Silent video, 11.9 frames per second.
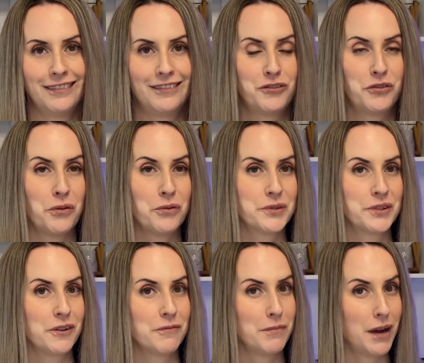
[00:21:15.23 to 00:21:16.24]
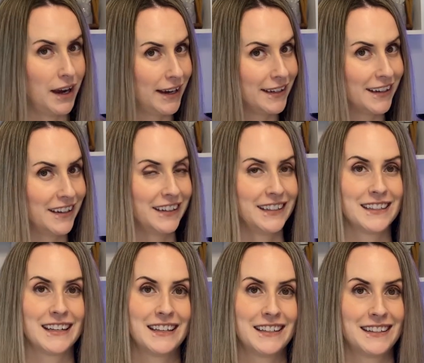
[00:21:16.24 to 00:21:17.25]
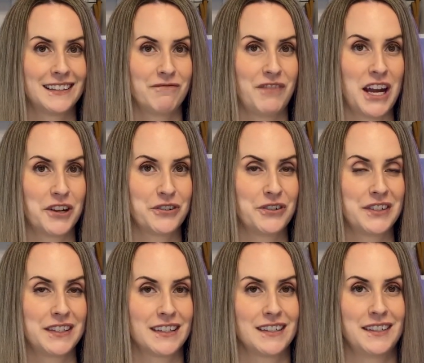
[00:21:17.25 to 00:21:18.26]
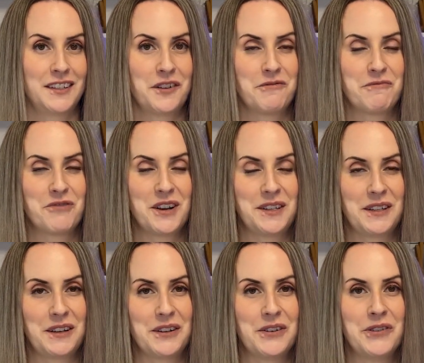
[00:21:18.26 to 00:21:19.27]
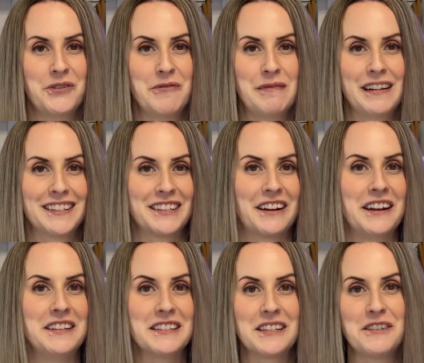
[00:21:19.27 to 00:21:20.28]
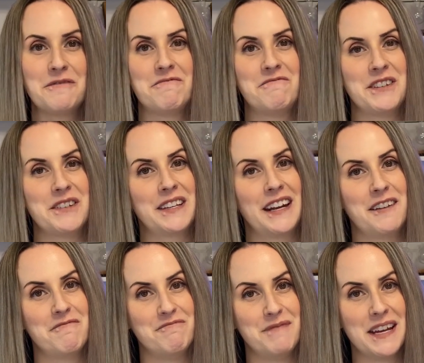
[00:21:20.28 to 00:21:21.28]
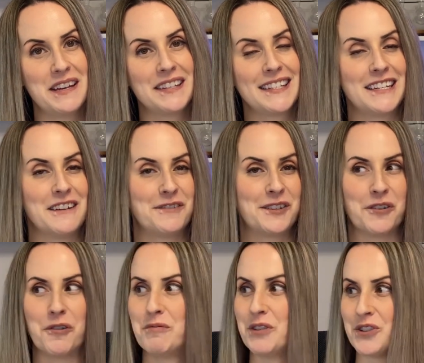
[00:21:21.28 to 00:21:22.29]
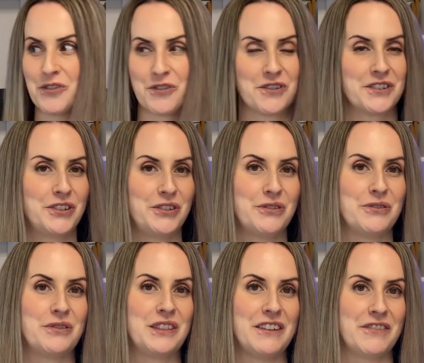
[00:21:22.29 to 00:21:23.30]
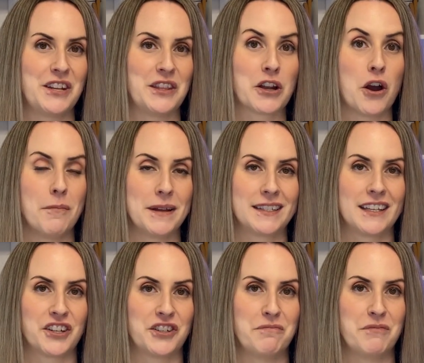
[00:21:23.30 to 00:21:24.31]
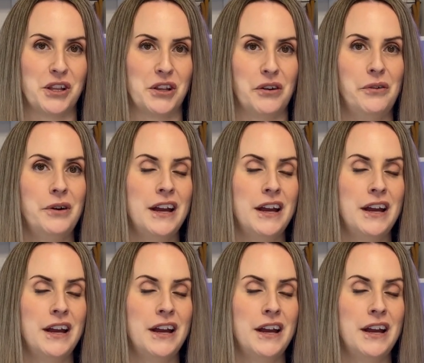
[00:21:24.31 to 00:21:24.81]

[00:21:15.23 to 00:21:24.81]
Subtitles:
those are my 9 factors to consider when pricing a home. Is there anything you feel that I've missed? If so, be sure to leave it in the comment section below.